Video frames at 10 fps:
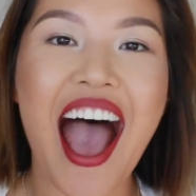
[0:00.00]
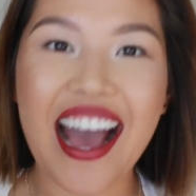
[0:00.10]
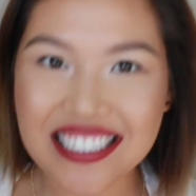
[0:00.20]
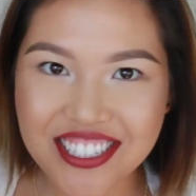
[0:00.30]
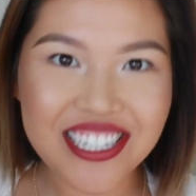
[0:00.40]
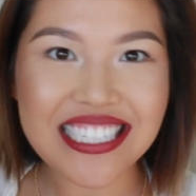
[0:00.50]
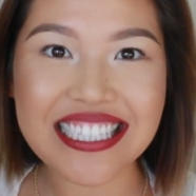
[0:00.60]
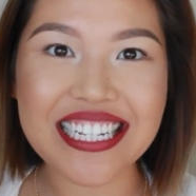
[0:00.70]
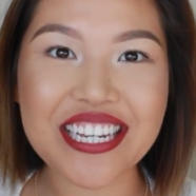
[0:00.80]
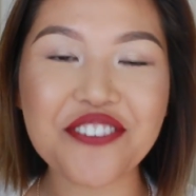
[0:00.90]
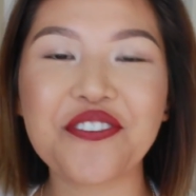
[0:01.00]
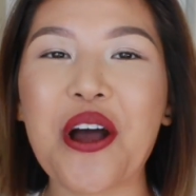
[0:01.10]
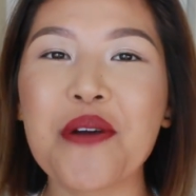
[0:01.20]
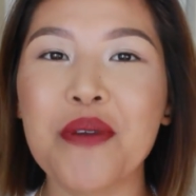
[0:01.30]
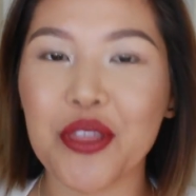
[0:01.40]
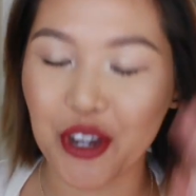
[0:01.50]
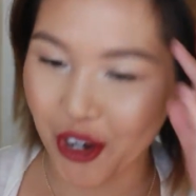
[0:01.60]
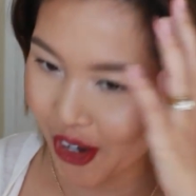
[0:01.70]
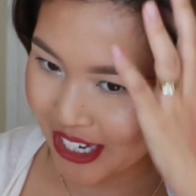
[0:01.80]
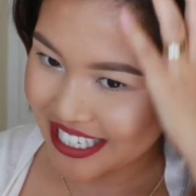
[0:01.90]
As you can see from the
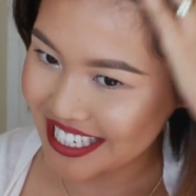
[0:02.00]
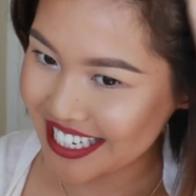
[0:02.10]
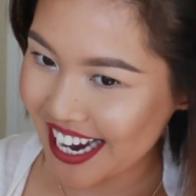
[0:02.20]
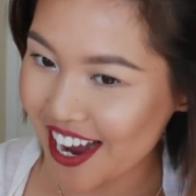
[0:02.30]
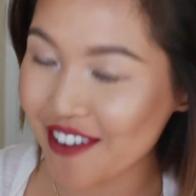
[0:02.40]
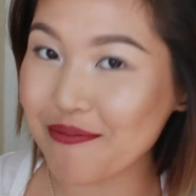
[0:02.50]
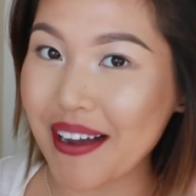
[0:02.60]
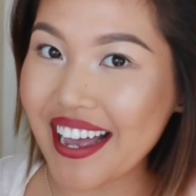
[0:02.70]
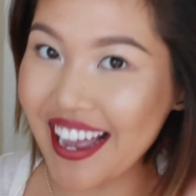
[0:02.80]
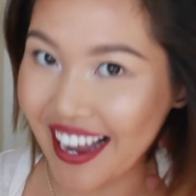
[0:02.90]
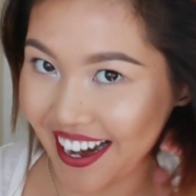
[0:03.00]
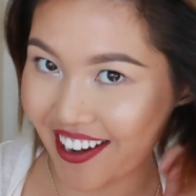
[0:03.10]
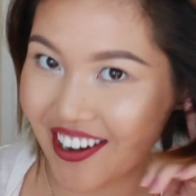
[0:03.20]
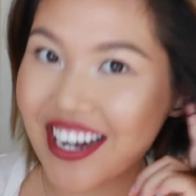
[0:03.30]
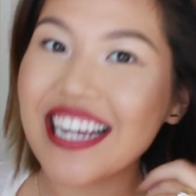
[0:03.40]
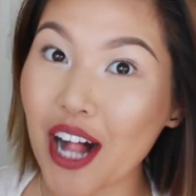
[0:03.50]
current state of my hair,